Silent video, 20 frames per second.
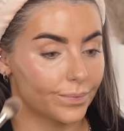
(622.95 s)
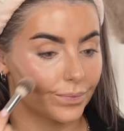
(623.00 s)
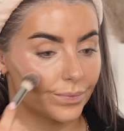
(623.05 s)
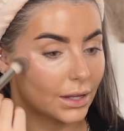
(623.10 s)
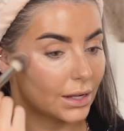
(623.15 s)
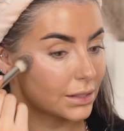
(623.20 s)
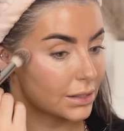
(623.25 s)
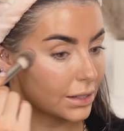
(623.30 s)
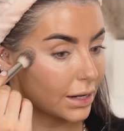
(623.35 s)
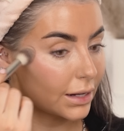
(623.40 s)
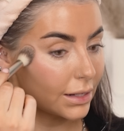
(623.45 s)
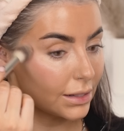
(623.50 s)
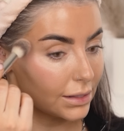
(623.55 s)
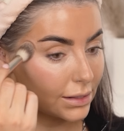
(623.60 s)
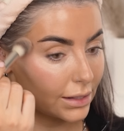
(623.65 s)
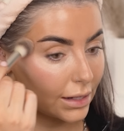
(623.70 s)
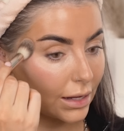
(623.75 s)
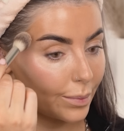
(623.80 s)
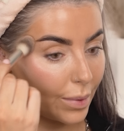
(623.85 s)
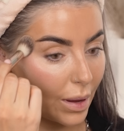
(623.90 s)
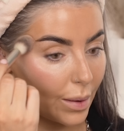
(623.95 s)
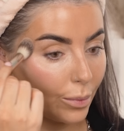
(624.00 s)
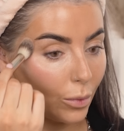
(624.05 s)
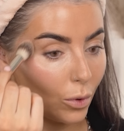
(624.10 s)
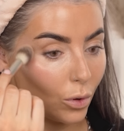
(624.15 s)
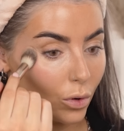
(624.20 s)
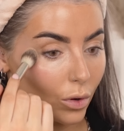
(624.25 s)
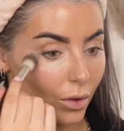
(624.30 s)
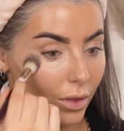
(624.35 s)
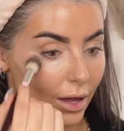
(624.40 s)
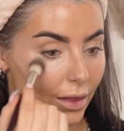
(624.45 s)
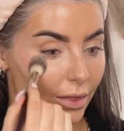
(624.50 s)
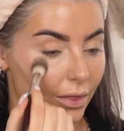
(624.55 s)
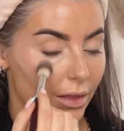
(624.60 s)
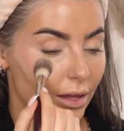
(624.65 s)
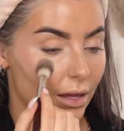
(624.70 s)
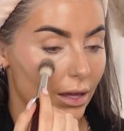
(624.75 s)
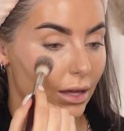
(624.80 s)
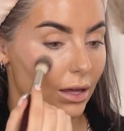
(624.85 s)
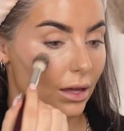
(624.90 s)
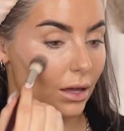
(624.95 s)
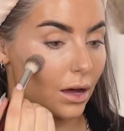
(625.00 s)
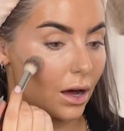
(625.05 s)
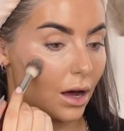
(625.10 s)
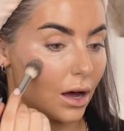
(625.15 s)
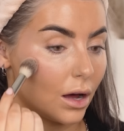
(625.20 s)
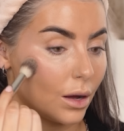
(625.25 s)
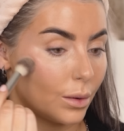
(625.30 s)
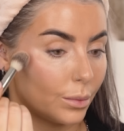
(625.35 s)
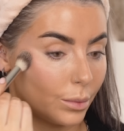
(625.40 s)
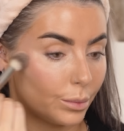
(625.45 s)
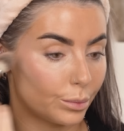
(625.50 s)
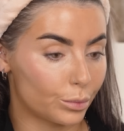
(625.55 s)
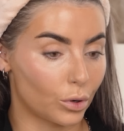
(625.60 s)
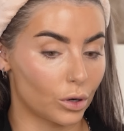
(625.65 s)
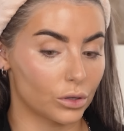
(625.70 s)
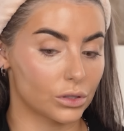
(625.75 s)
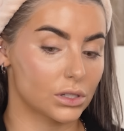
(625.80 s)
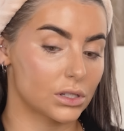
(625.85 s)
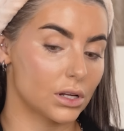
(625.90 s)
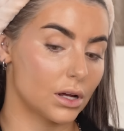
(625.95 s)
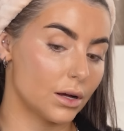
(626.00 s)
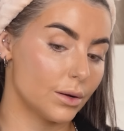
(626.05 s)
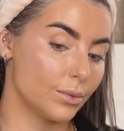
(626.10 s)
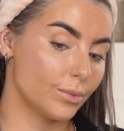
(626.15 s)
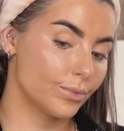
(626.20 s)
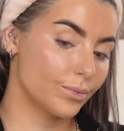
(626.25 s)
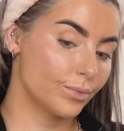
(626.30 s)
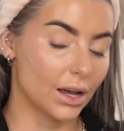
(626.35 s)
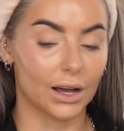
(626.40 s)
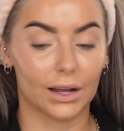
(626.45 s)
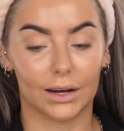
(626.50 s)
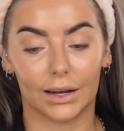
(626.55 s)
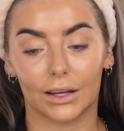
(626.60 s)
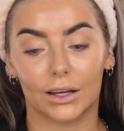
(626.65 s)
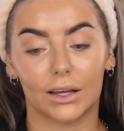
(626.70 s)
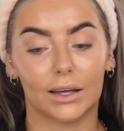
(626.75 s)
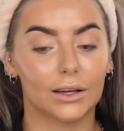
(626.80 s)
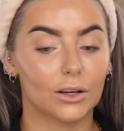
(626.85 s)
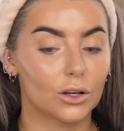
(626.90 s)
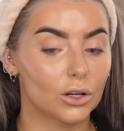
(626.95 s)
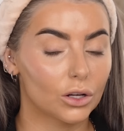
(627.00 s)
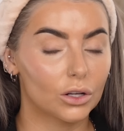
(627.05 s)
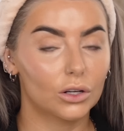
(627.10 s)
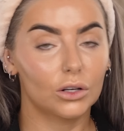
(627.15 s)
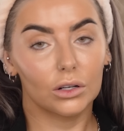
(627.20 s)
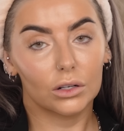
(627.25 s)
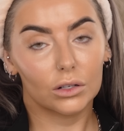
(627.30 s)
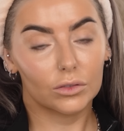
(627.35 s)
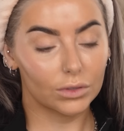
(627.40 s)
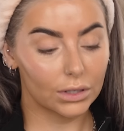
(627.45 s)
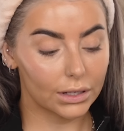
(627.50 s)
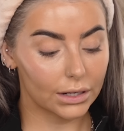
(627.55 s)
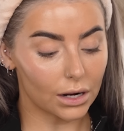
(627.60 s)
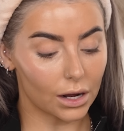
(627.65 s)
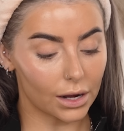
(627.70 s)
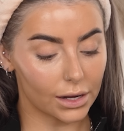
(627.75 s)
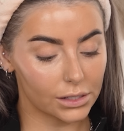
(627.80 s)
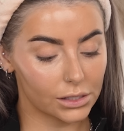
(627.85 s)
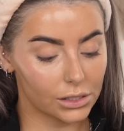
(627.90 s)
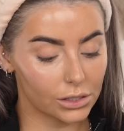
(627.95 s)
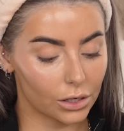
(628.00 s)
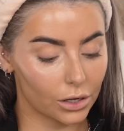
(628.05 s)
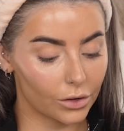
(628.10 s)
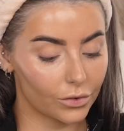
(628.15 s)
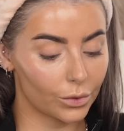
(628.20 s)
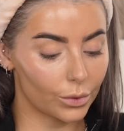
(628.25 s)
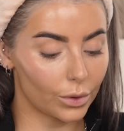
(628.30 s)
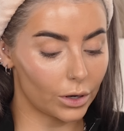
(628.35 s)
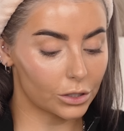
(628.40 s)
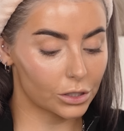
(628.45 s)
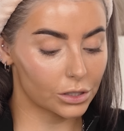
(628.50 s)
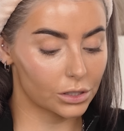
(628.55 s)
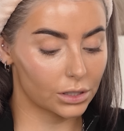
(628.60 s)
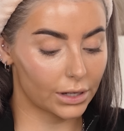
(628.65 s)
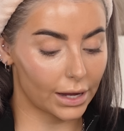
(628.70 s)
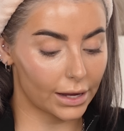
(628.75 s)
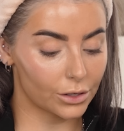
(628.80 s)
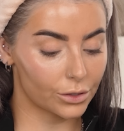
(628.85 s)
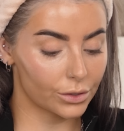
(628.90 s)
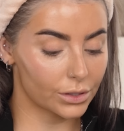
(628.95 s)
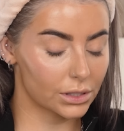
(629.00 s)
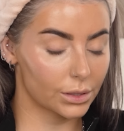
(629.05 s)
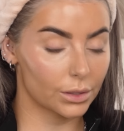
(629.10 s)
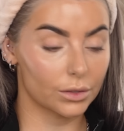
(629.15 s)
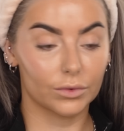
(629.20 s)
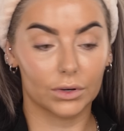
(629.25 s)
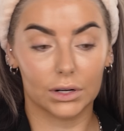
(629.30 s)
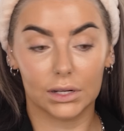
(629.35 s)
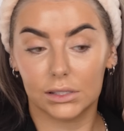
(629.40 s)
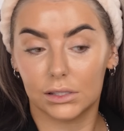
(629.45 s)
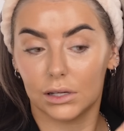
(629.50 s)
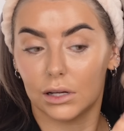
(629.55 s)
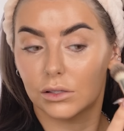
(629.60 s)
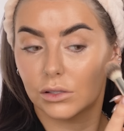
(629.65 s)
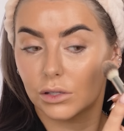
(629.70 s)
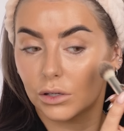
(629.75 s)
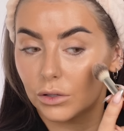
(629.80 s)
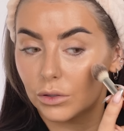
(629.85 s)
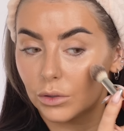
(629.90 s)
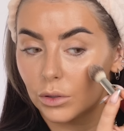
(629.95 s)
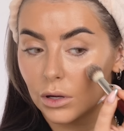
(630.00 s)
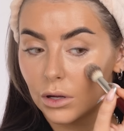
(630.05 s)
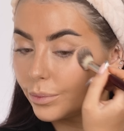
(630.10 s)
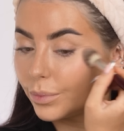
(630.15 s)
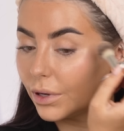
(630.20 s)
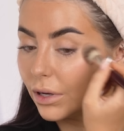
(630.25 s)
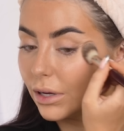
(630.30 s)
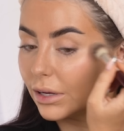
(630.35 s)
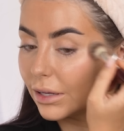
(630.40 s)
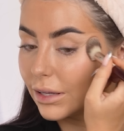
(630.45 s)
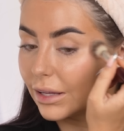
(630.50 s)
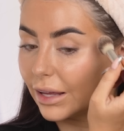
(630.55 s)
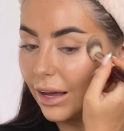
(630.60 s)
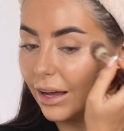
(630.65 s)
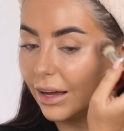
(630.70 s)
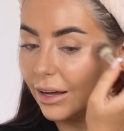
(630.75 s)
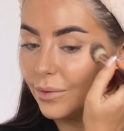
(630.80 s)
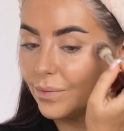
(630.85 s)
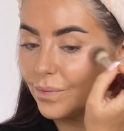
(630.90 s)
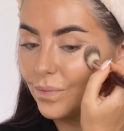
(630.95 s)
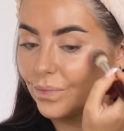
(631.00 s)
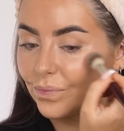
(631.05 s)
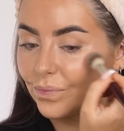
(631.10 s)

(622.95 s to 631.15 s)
This I can see a bit more than the um, bronzer and it, it could look really nice, you know, if you are just again doing something really subtle. But yeah,